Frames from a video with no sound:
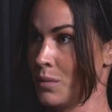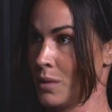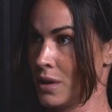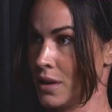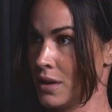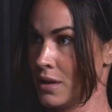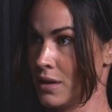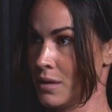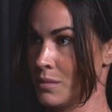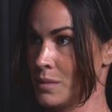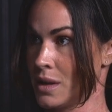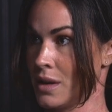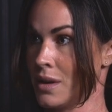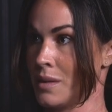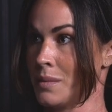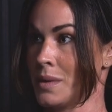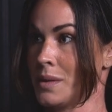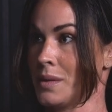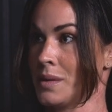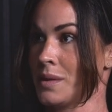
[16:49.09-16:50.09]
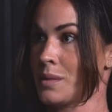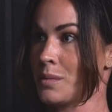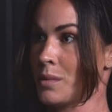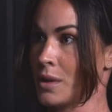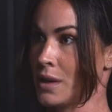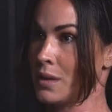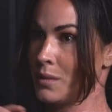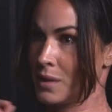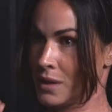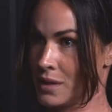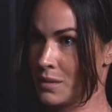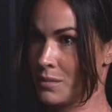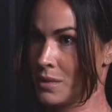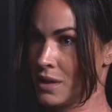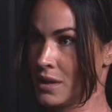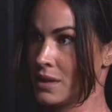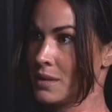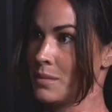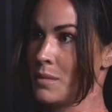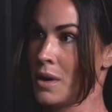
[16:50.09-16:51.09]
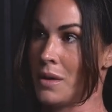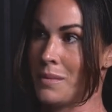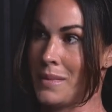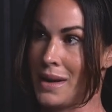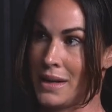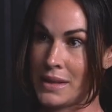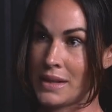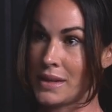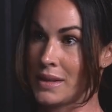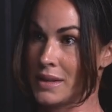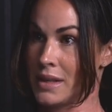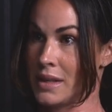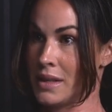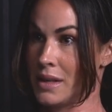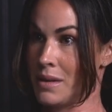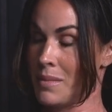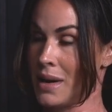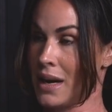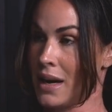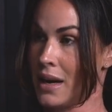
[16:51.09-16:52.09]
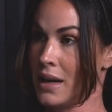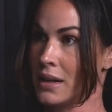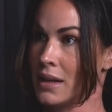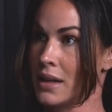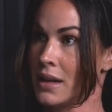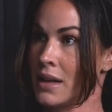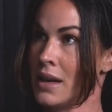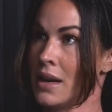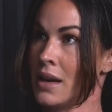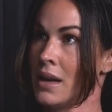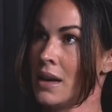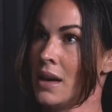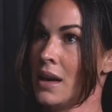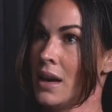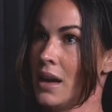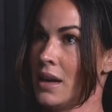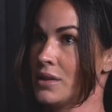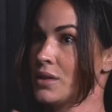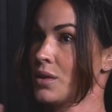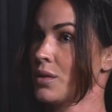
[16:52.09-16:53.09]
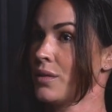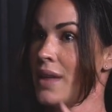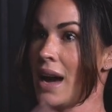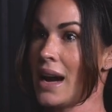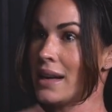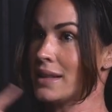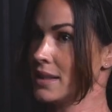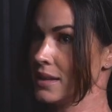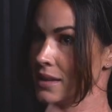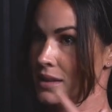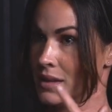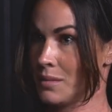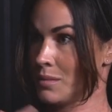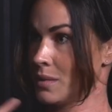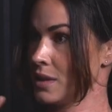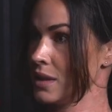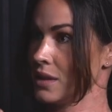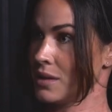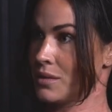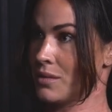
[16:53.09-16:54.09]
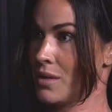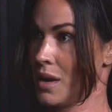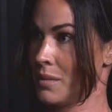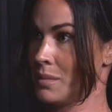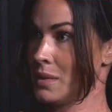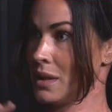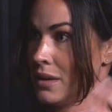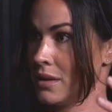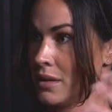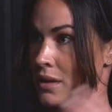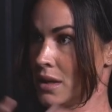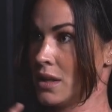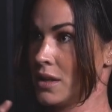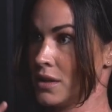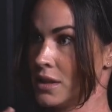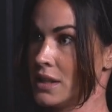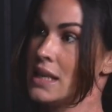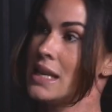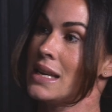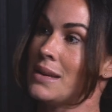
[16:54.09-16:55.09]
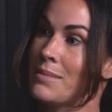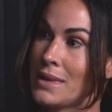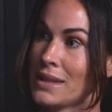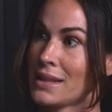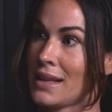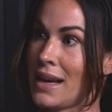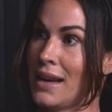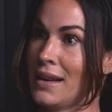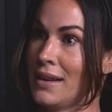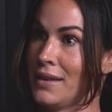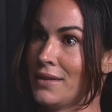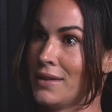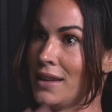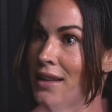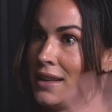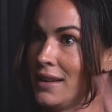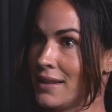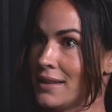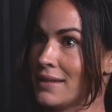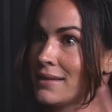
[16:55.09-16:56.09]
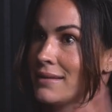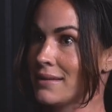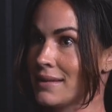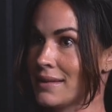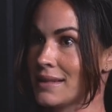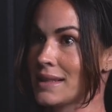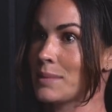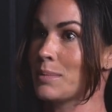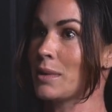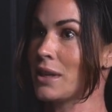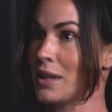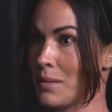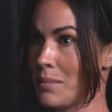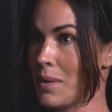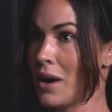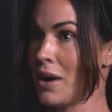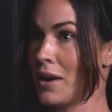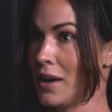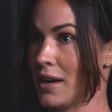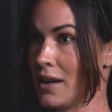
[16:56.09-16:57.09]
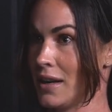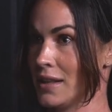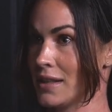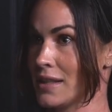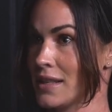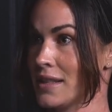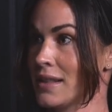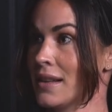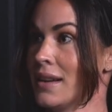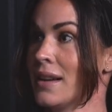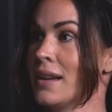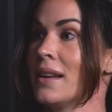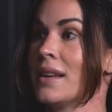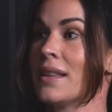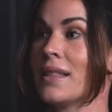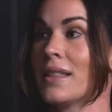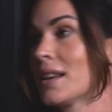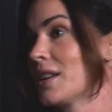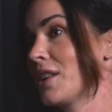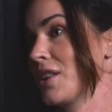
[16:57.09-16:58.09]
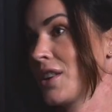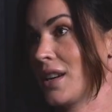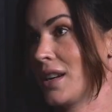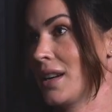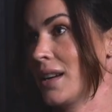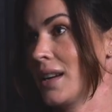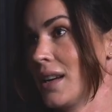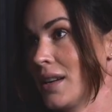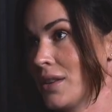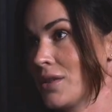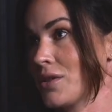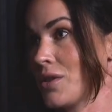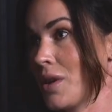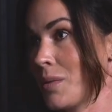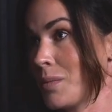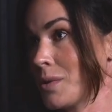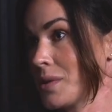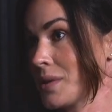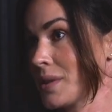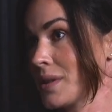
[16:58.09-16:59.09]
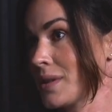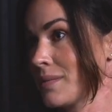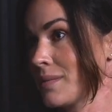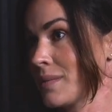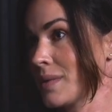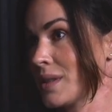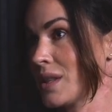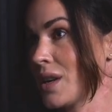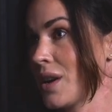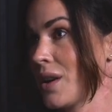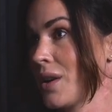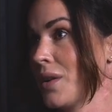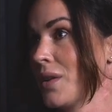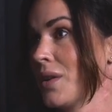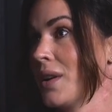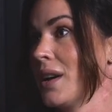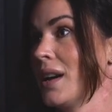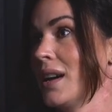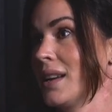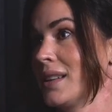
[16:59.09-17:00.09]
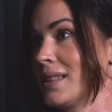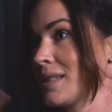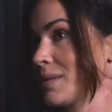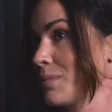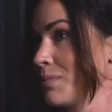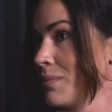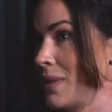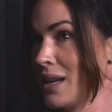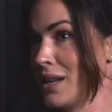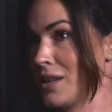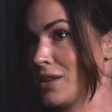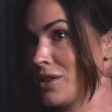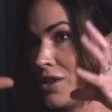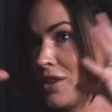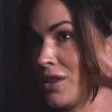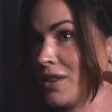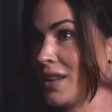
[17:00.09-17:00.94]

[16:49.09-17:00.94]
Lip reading: with your abdominals, working with some of the small muscles in your back. And so if that system's disrupted, or your team is kind of like split apart, then you're going to get troubles. So it's making sure